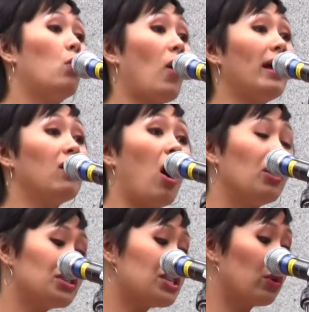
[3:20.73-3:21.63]
while
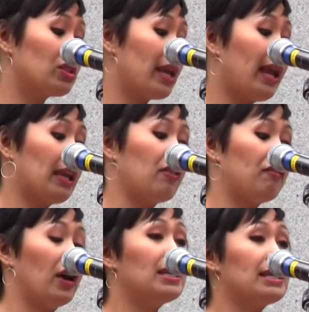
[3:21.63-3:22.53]
also taking
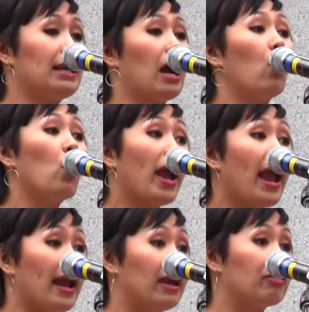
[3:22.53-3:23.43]
funding
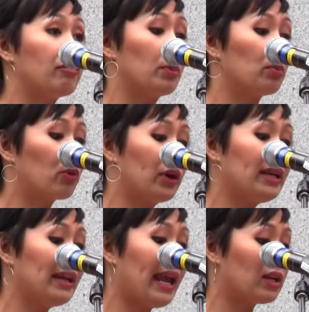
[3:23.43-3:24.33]
away from
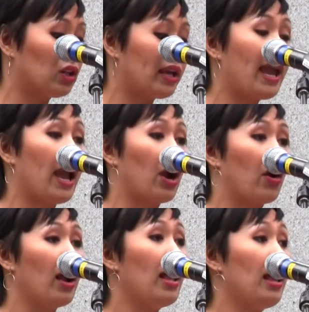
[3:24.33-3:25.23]
prenatal care